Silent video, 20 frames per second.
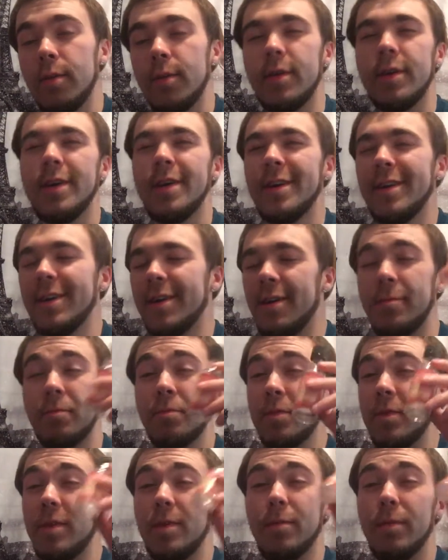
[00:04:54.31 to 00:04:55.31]

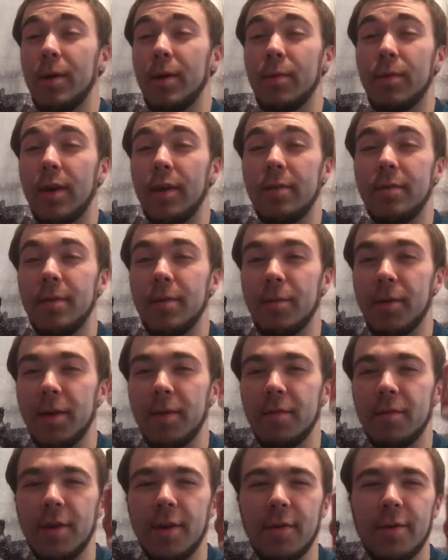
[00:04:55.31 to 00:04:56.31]
I'm kind
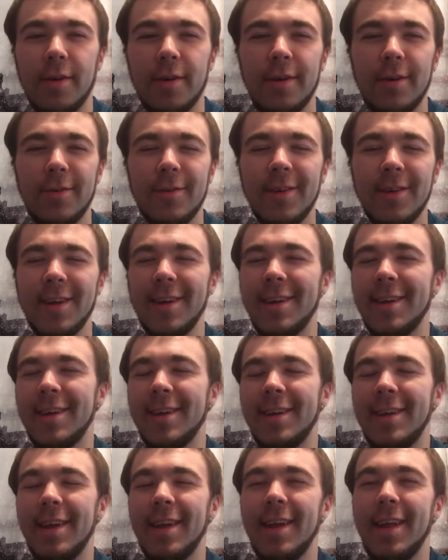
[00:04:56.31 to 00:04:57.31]
of faded right now.
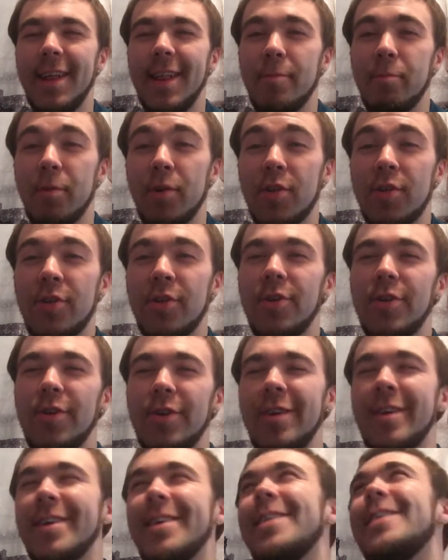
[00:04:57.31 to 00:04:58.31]
Be sure
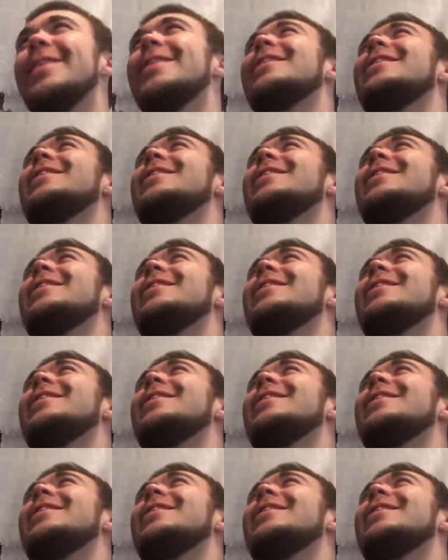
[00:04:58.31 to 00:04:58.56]
to